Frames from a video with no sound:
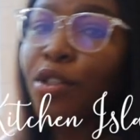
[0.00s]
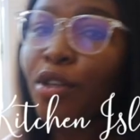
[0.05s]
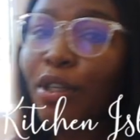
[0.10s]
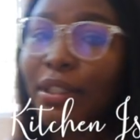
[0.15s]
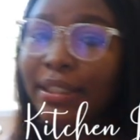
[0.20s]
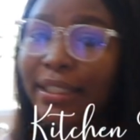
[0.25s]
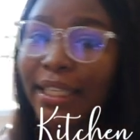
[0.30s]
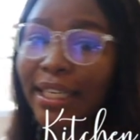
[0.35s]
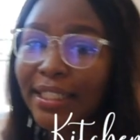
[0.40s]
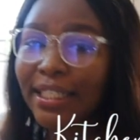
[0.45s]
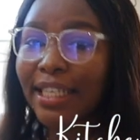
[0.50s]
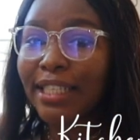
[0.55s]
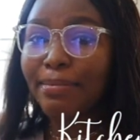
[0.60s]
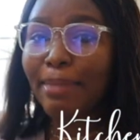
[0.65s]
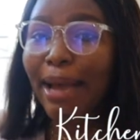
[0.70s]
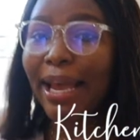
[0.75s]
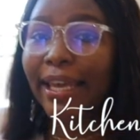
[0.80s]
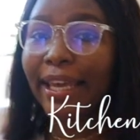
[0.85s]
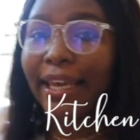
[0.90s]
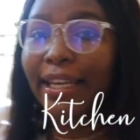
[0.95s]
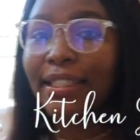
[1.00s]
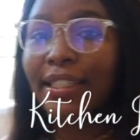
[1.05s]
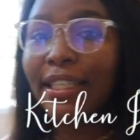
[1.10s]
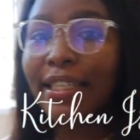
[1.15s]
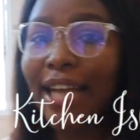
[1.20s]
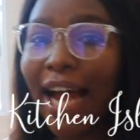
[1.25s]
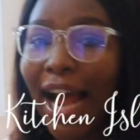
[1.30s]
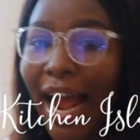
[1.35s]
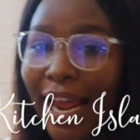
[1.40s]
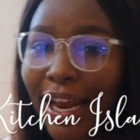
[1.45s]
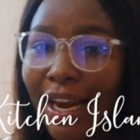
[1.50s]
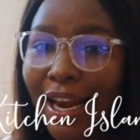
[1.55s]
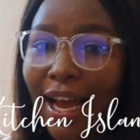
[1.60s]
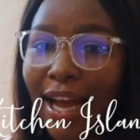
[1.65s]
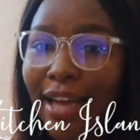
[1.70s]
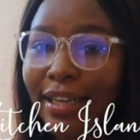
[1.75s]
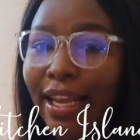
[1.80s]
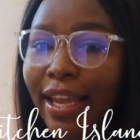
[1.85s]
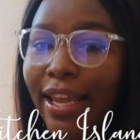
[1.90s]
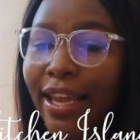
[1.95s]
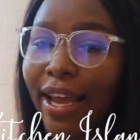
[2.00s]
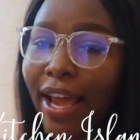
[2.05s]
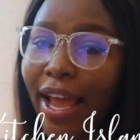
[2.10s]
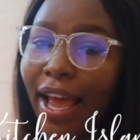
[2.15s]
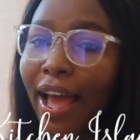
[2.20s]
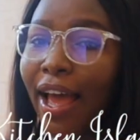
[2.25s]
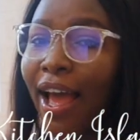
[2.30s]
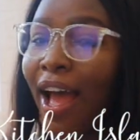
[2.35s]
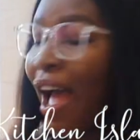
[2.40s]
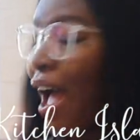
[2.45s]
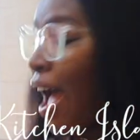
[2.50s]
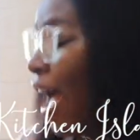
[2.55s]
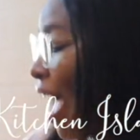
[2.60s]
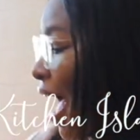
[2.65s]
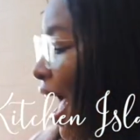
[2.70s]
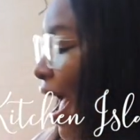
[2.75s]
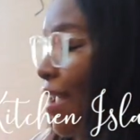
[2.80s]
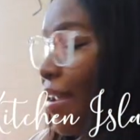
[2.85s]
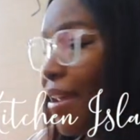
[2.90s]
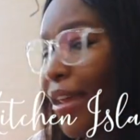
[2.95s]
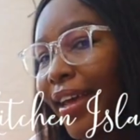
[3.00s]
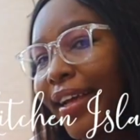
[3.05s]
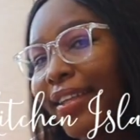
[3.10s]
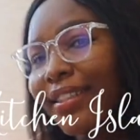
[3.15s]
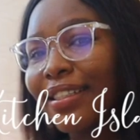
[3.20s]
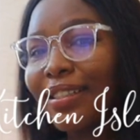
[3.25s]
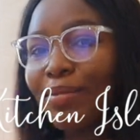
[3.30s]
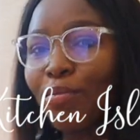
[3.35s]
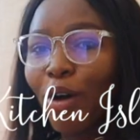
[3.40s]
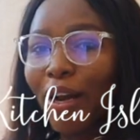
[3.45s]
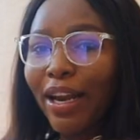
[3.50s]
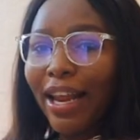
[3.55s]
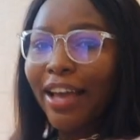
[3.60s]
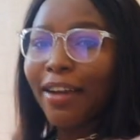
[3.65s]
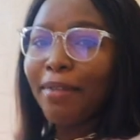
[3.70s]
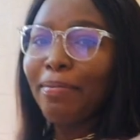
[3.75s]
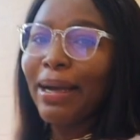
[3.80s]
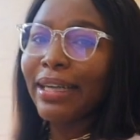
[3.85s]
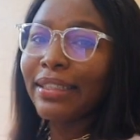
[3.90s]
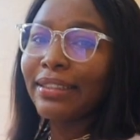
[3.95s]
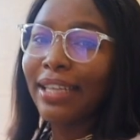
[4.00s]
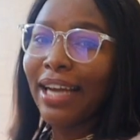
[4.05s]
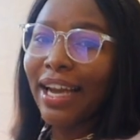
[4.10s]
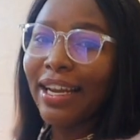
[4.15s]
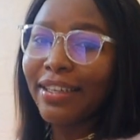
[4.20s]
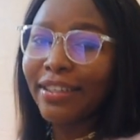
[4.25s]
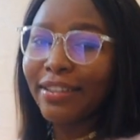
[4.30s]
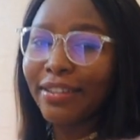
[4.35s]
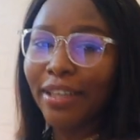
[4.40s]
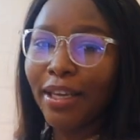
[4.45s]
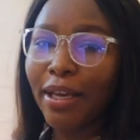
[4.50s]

So this is my kitchen island here I eat is more like my dining